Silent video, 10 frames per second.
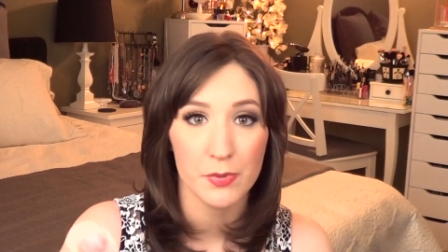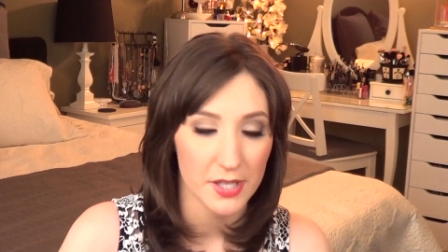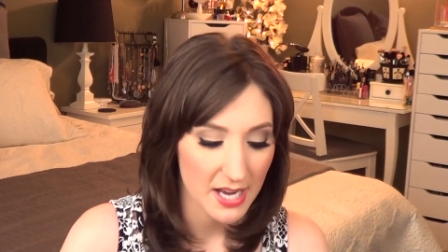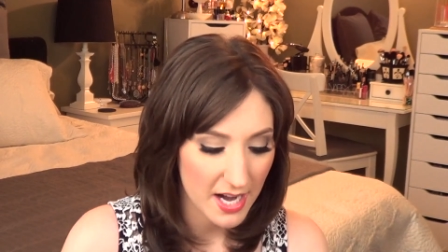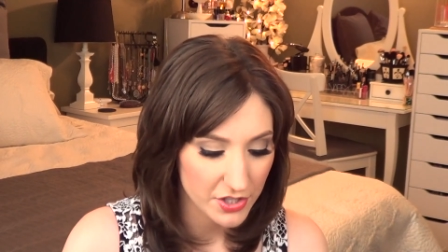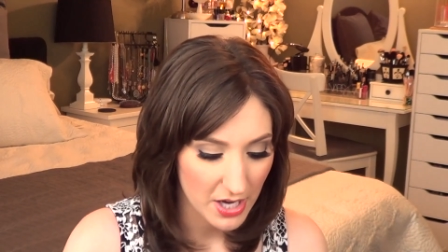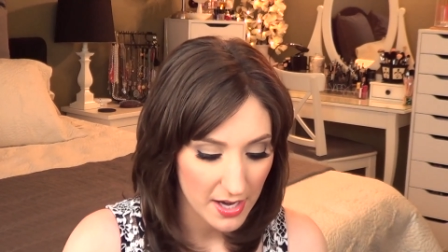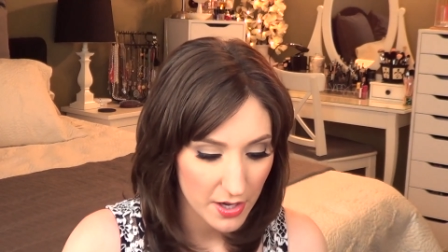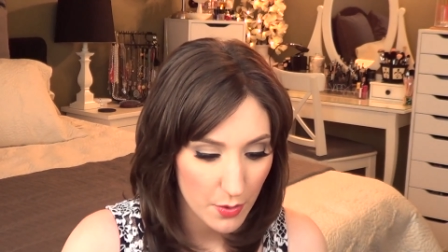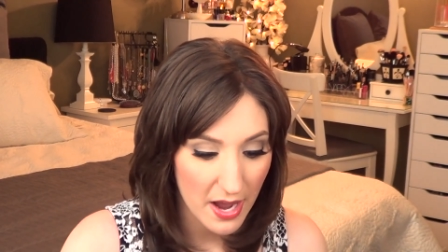pretty
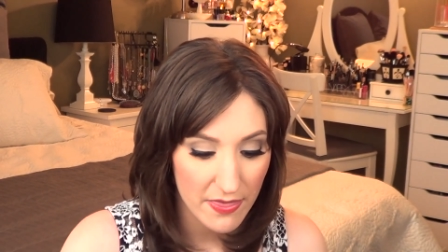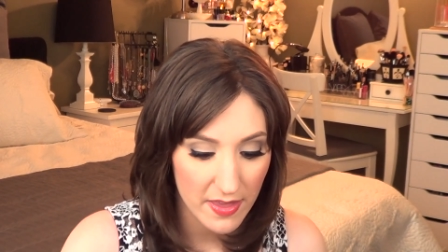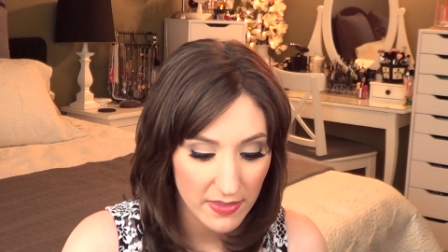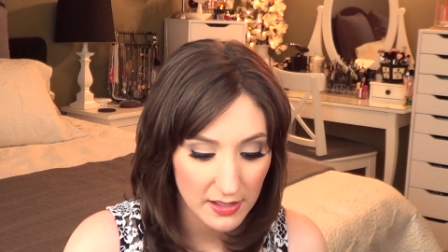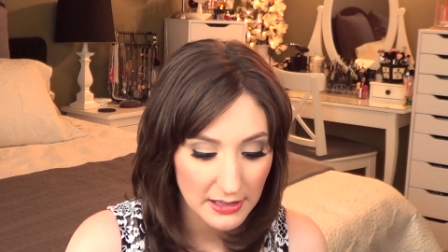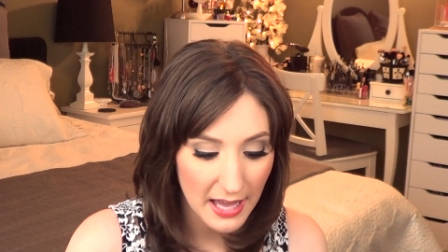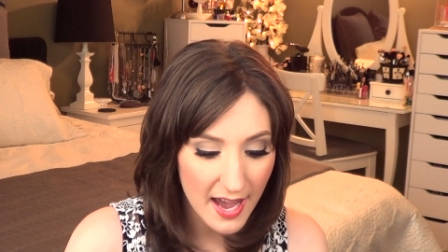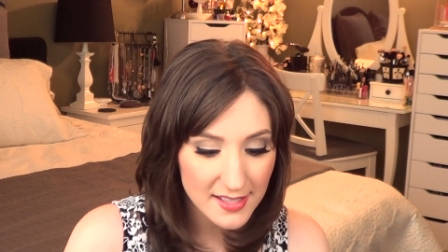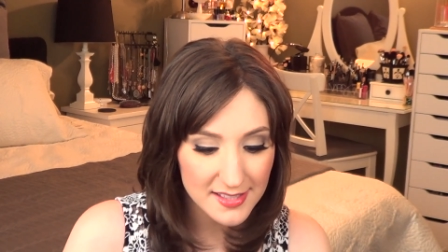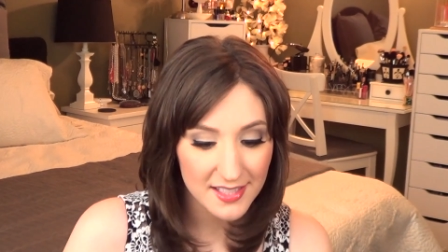eyeshadow. And then the
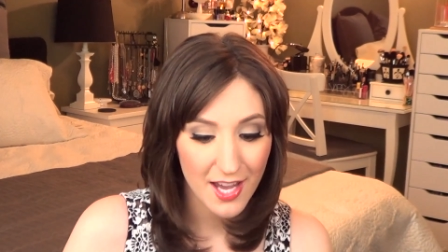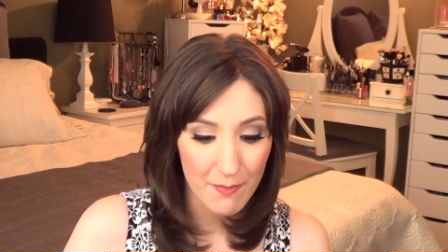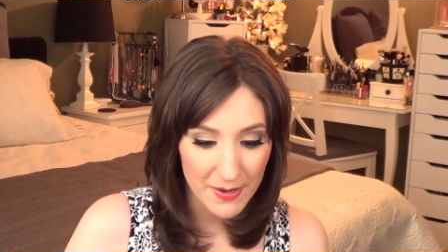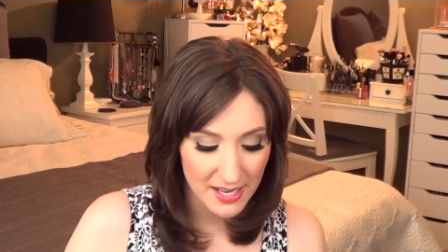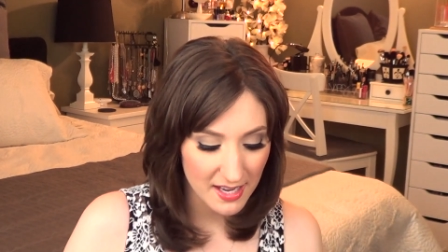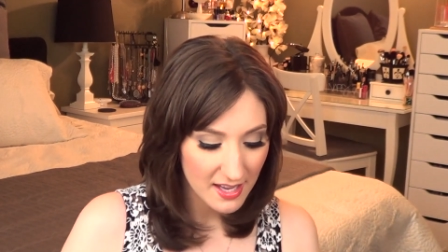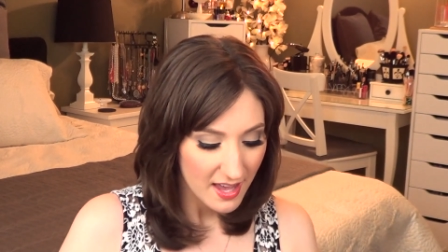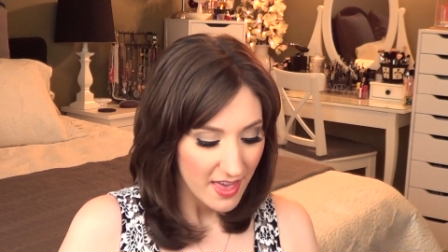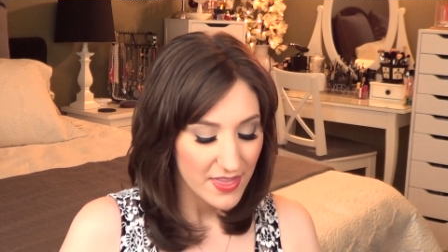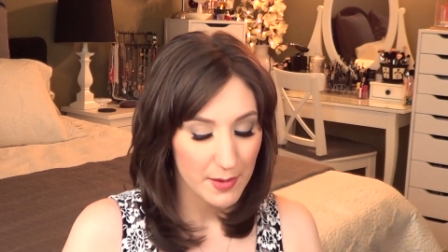last company
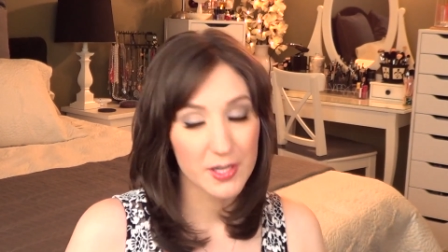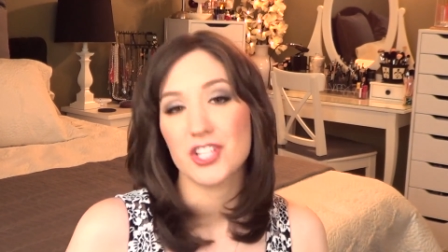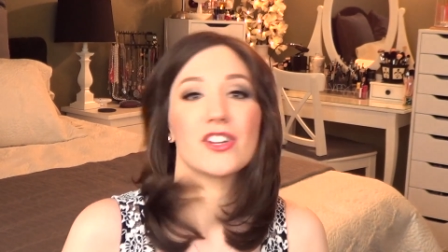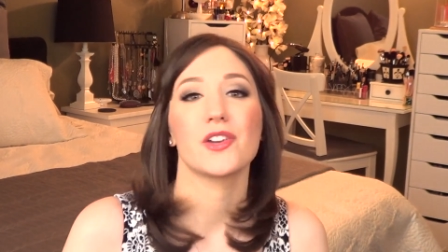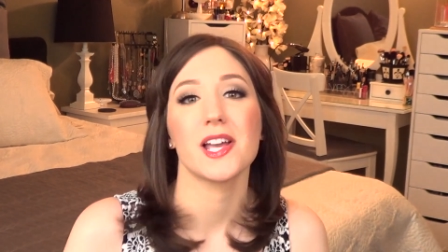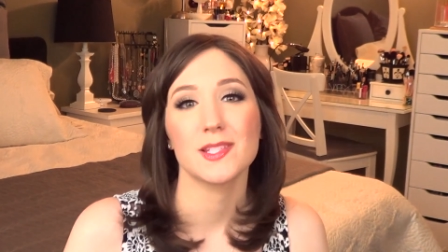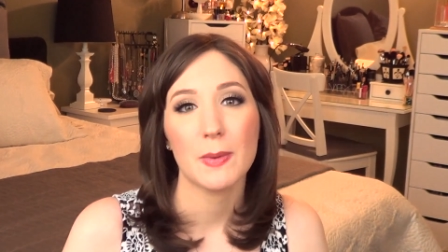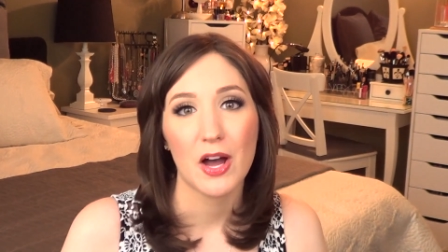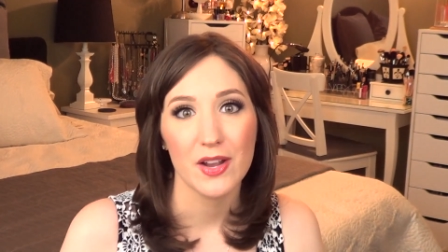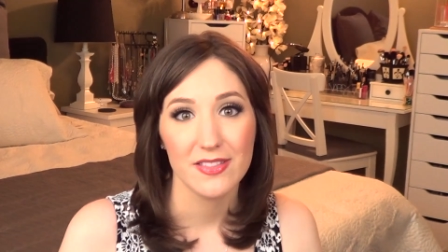that I'm going to show you guys
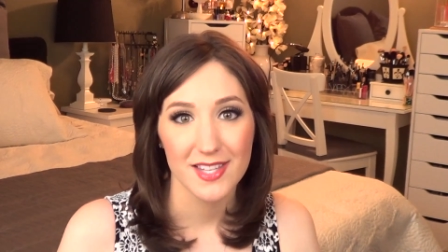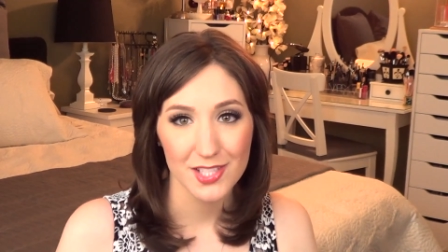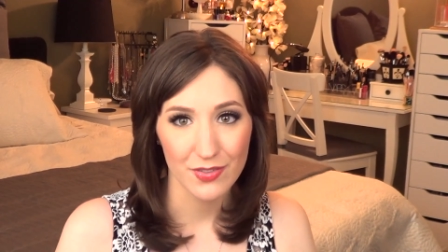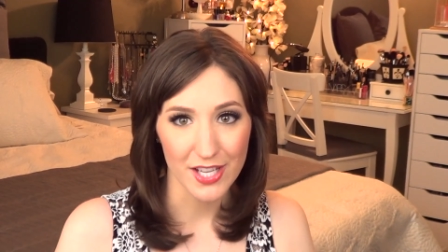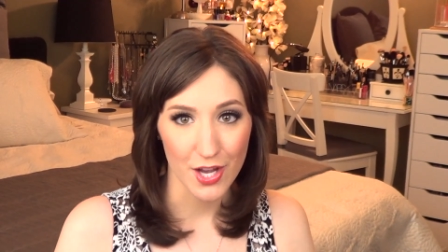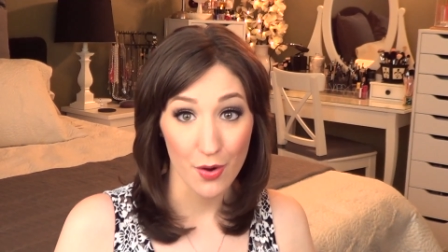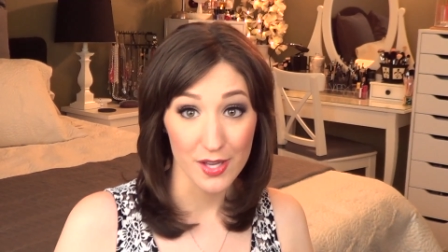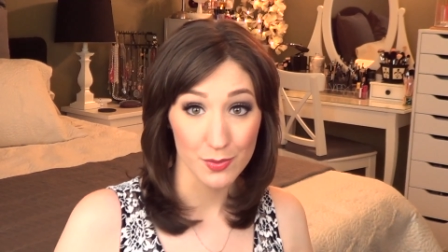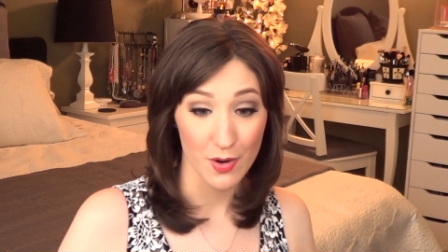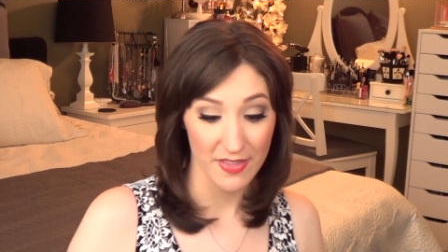about in this video
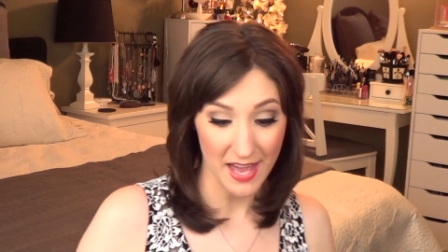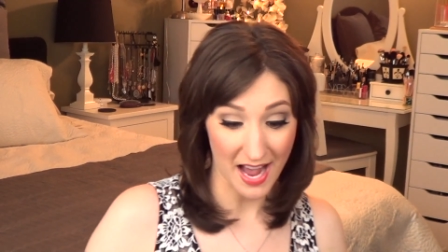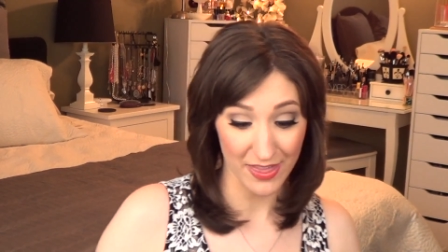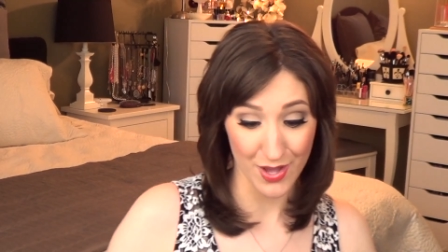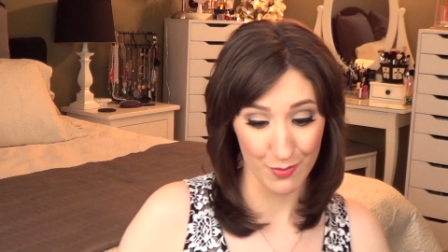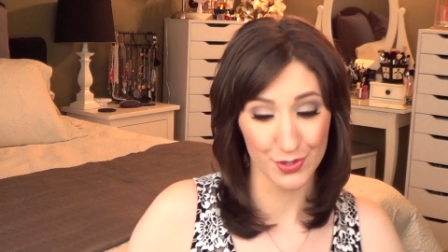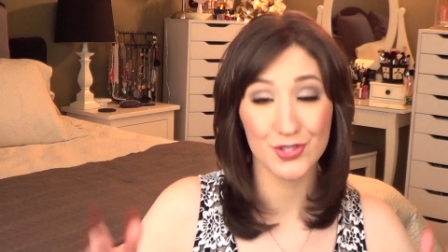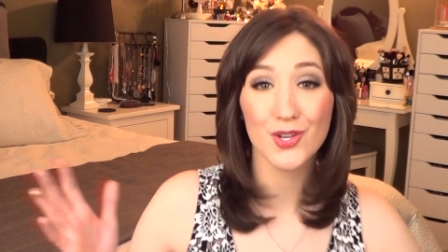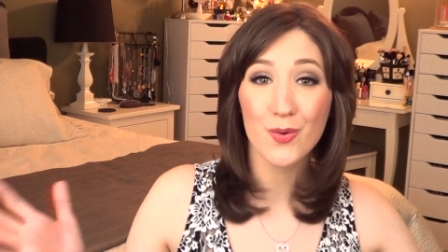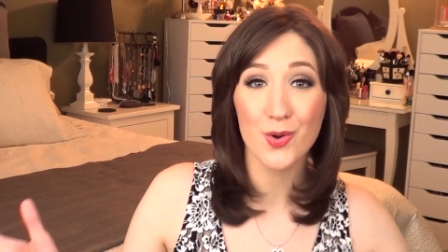is one that I thought was
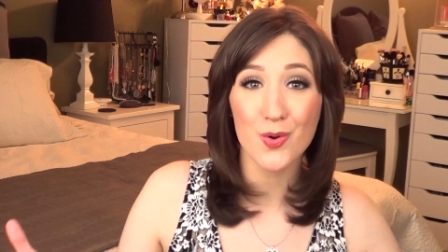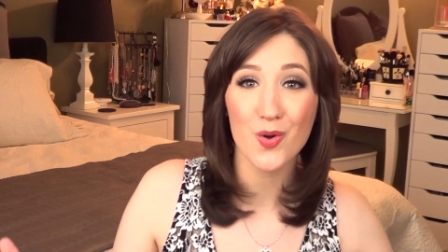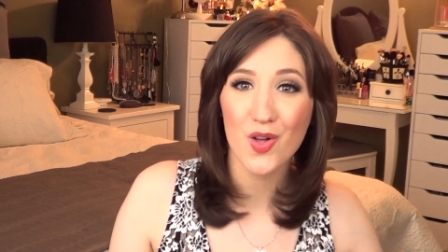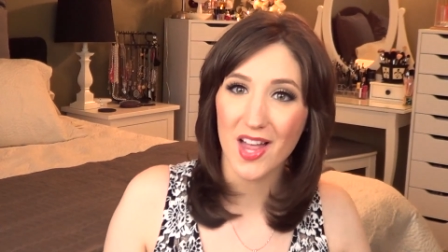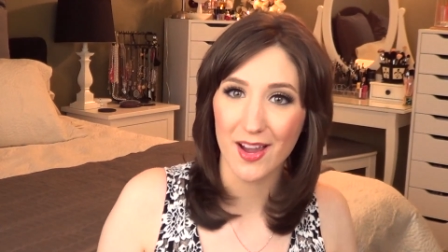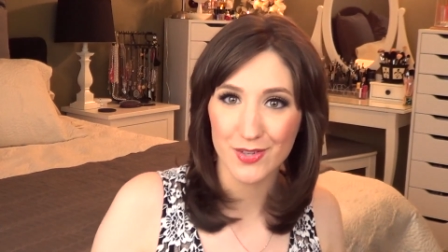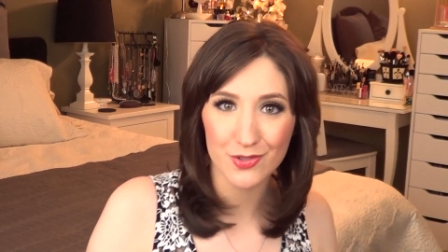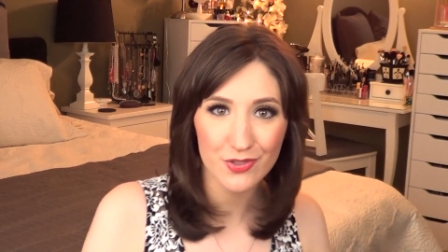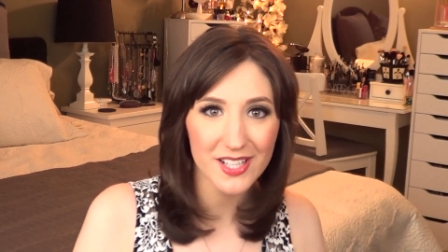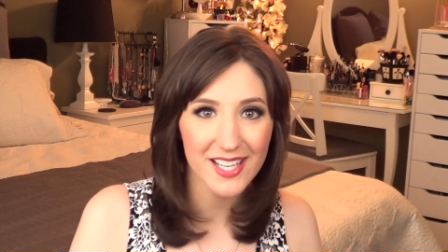so cool. I
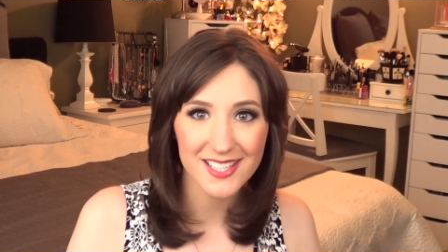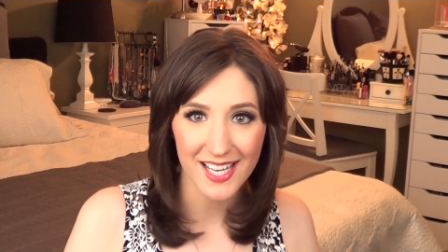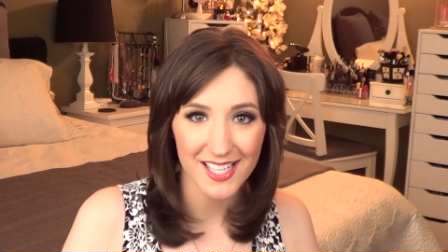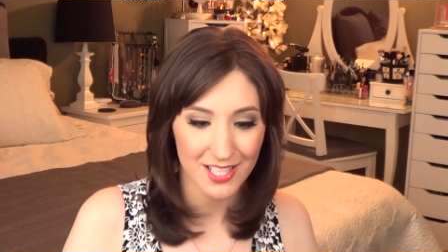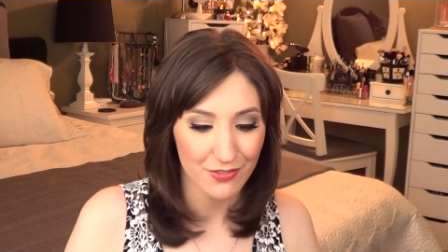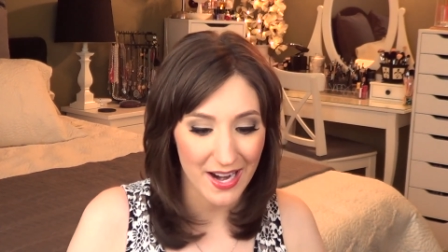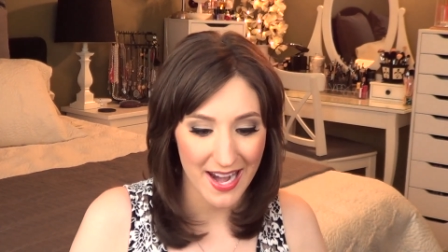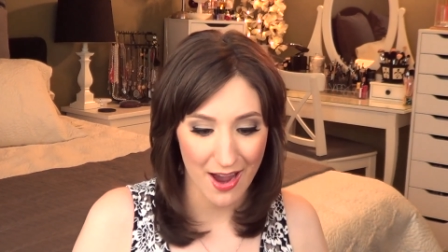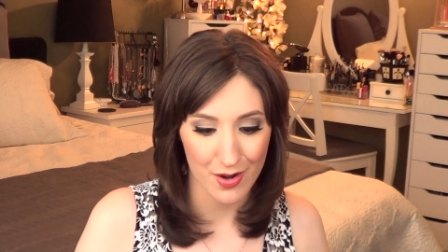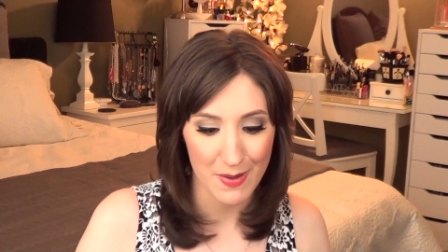was really excited to find
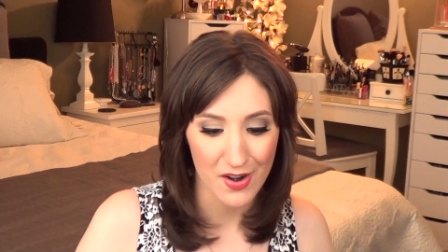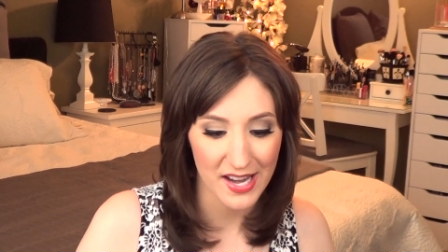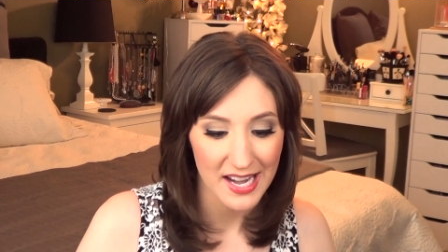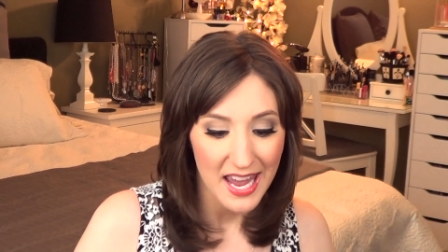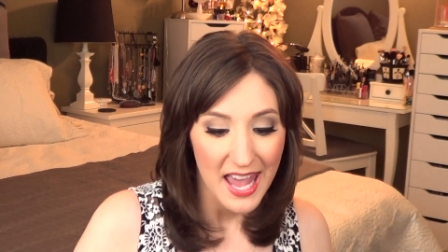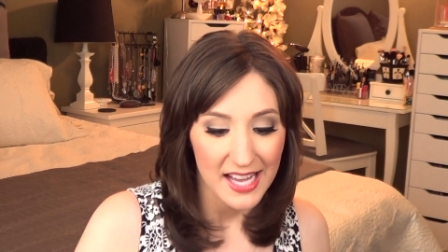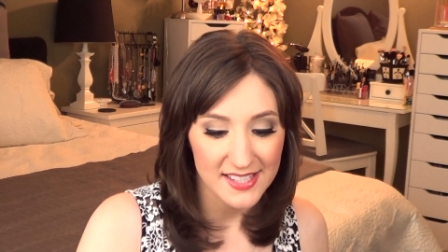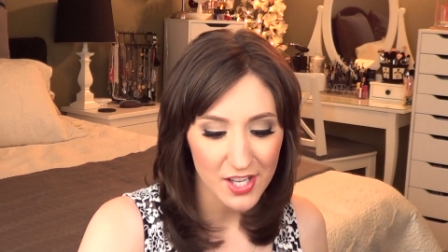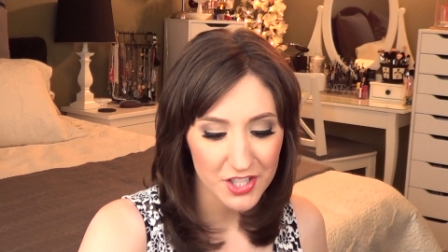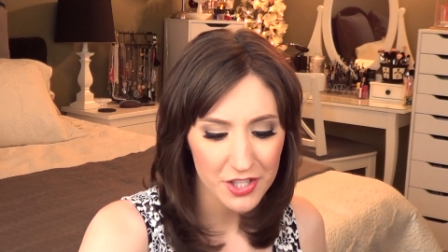out about it.
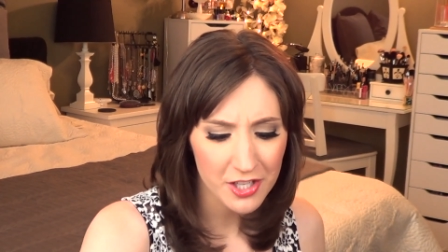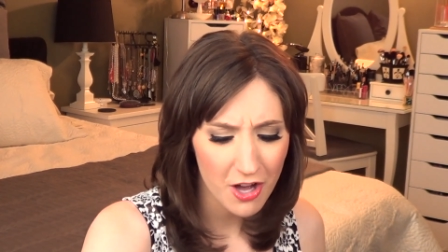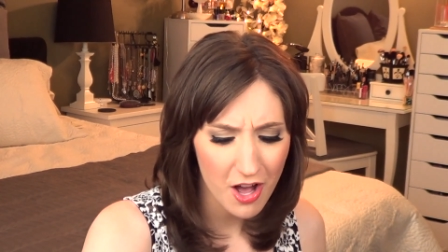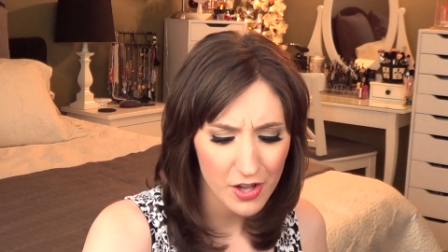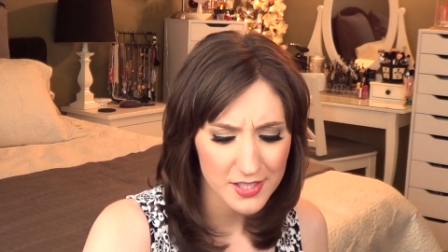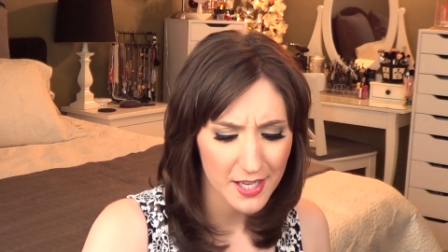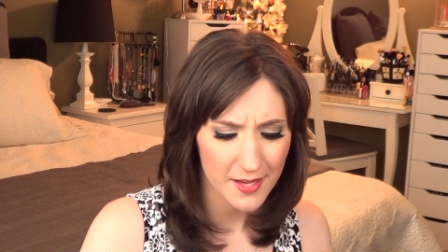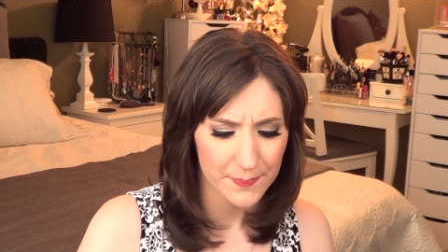It's actually called